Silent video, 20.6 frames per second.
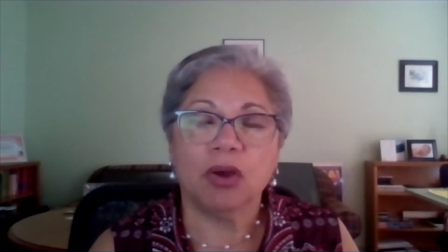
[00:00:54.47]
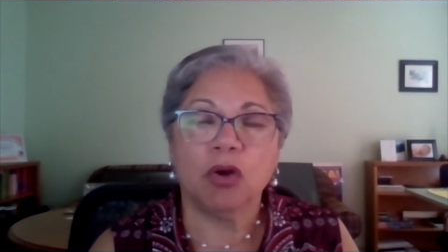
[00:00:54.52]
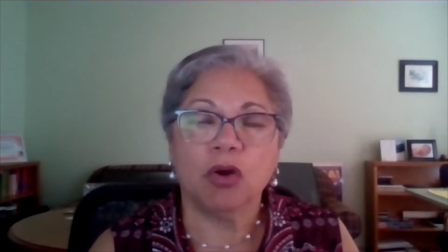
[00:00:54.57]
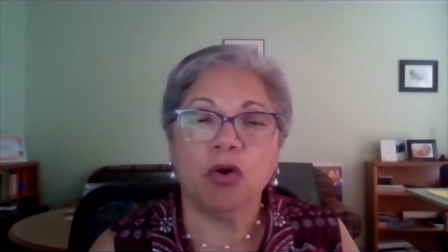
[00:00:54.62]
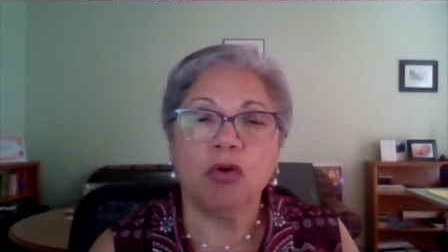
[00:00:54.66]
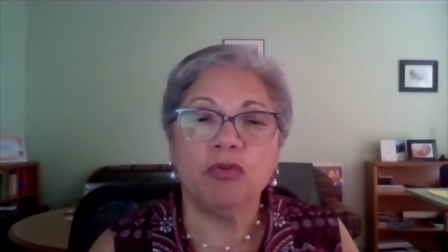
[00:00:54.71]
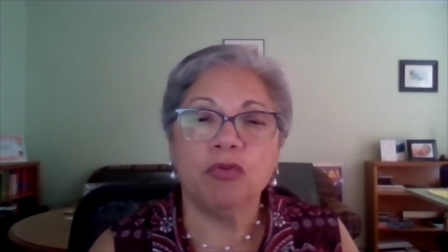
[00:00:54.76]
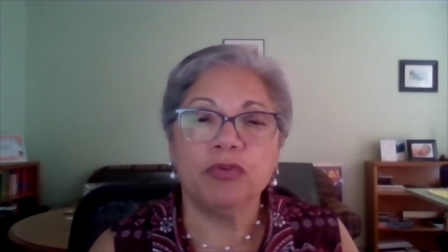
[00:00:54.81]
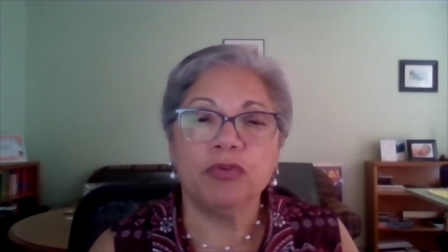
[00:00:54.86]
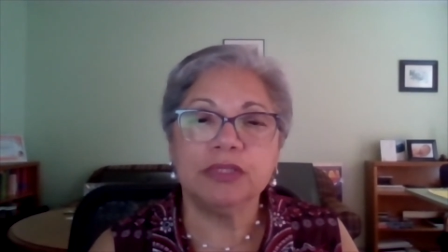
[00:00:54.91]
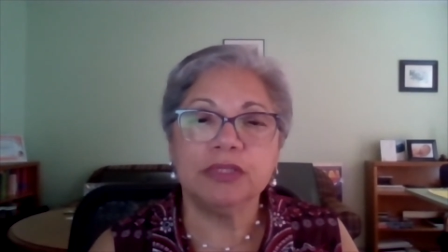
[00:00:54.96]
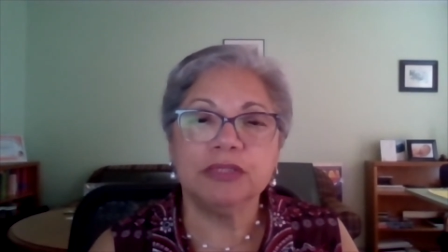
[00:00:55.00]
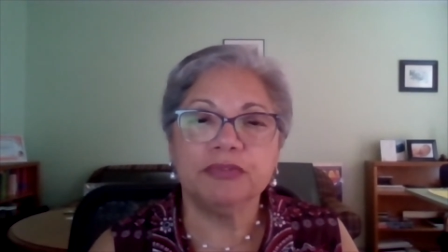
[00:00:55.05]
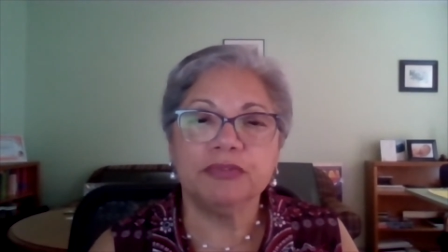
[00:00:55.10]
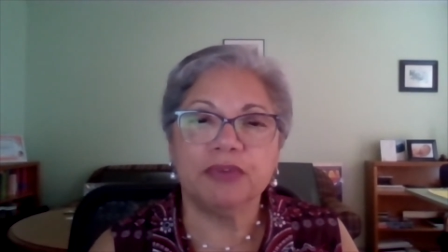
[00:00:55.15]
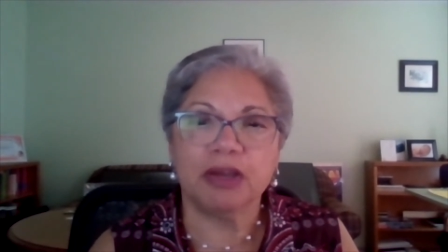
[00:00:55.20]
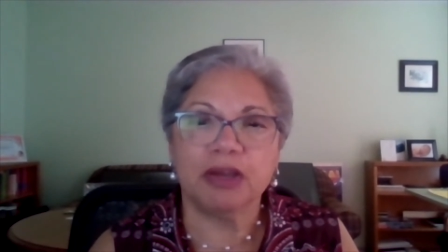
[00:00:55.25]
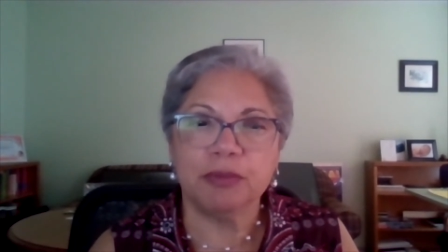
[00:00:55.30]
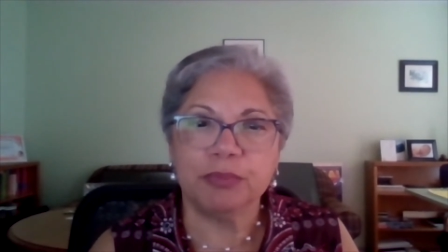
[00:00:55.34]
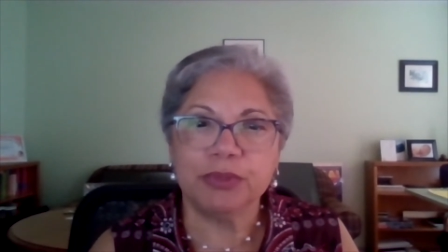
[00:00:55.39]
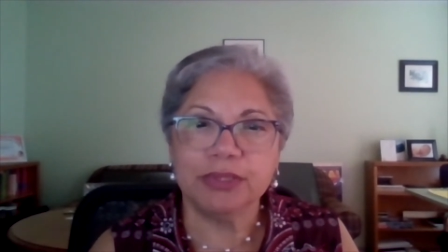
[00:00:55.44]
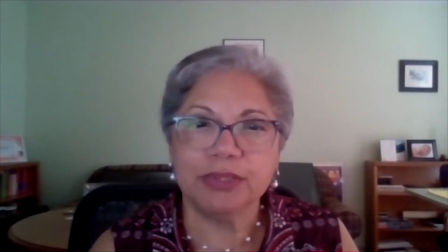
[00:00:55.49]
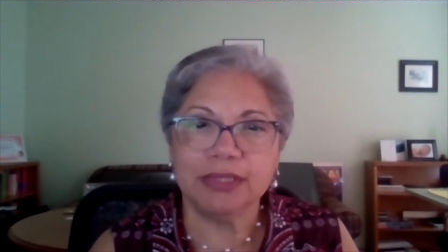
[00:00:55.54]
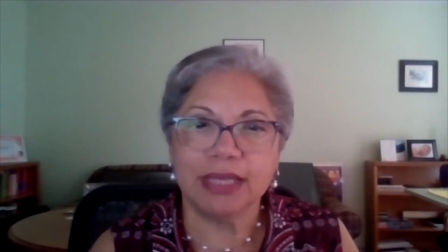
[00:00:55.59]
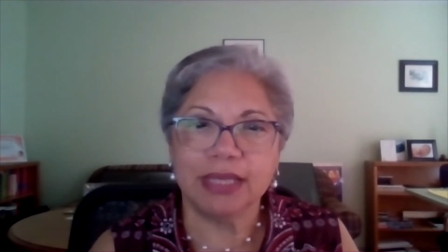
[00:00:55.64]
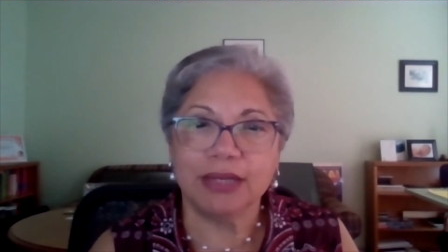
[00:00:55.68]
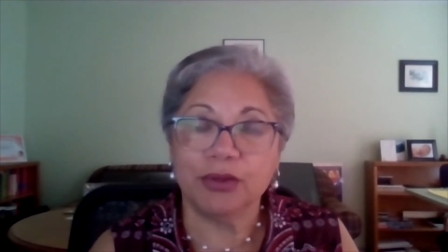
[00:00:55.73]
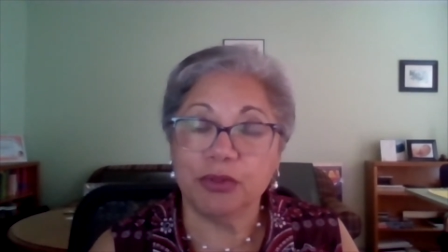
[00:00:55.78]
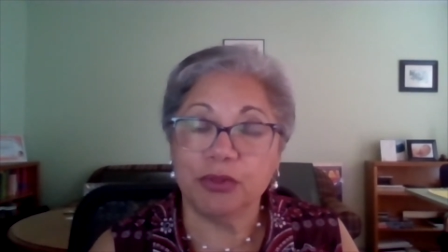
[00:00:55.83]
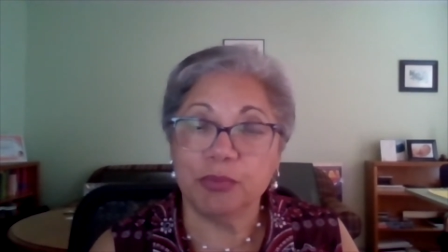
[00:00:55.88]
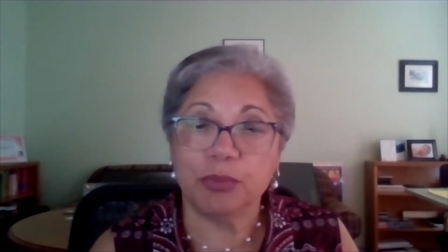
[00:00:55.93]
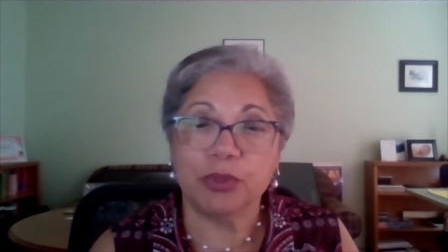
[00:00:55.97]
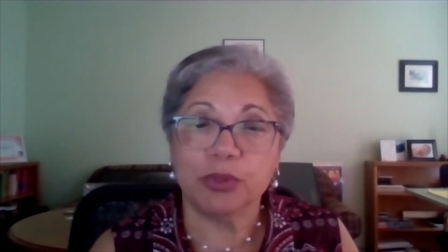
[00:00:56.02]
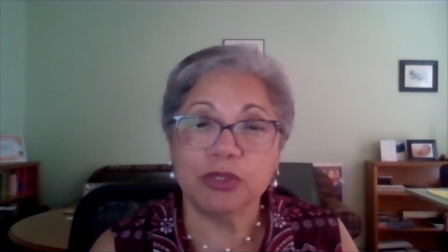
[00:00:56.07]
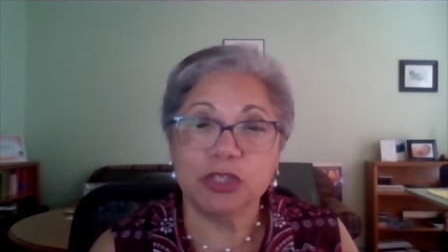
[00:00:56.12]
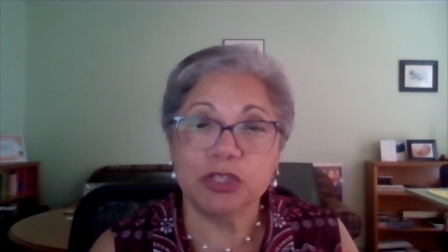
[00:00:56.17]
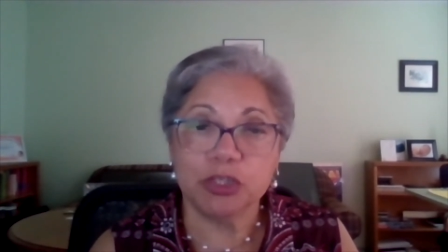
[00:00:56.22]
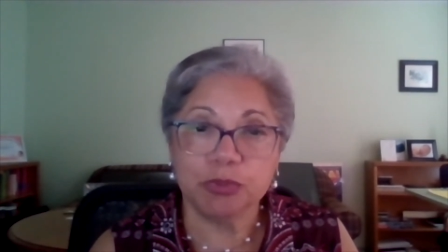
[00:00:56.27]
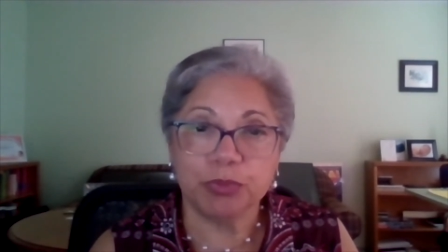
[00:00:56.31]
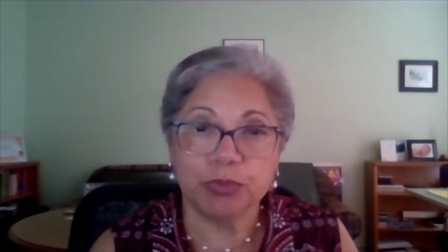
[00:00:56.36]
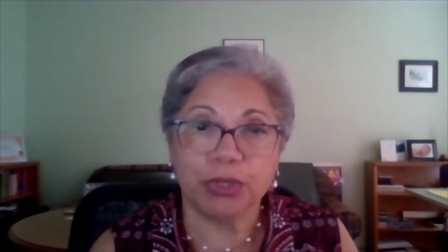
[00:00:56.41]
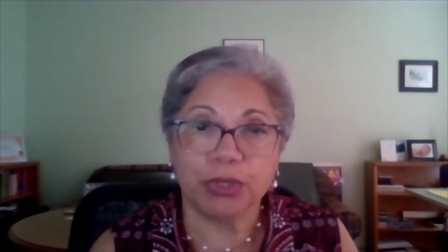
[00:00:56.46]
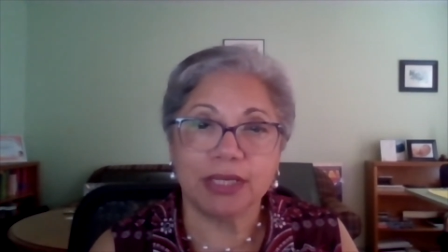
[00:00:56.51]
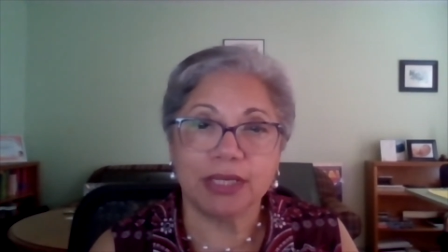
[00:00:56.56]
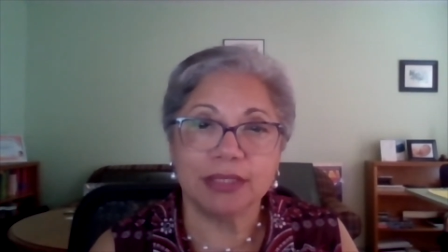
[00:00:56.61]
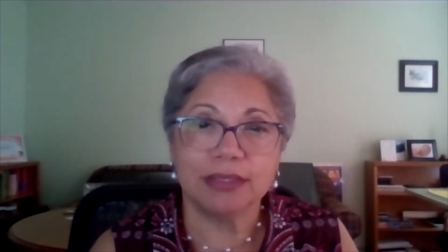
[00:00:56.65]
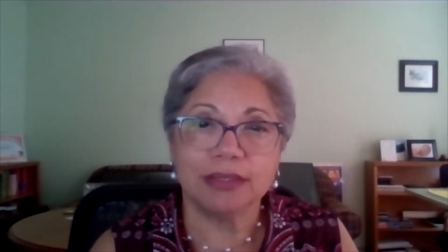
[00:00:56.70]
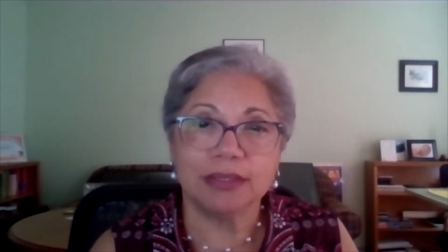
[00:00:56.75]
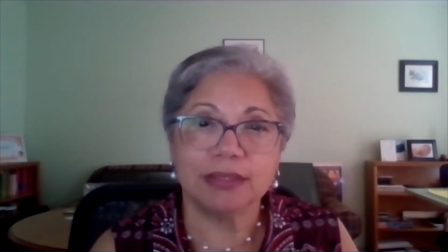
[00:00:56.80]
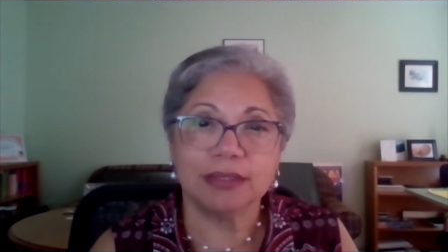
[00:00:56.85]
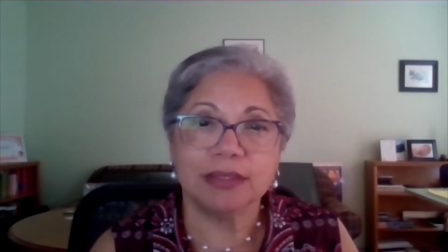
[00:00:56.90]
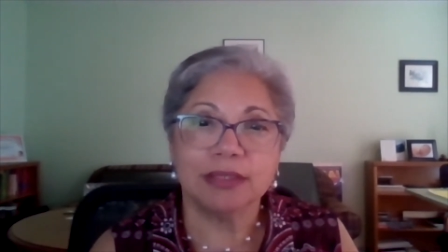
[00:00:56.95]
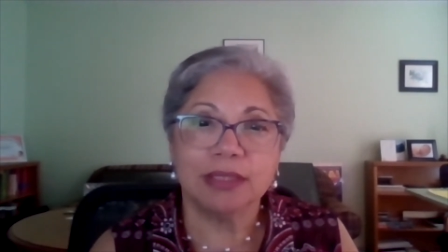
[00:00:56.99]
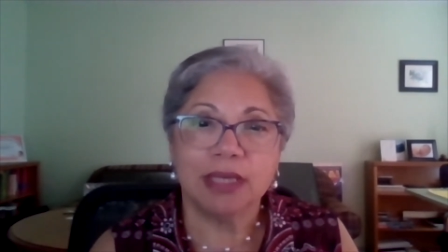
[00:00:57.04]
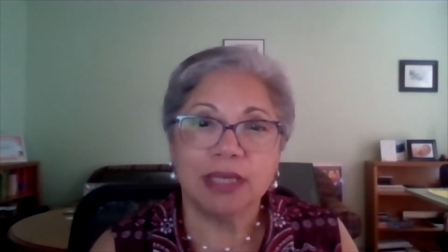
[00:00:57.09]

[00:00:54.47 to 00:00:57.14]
offers 5% of the purchase price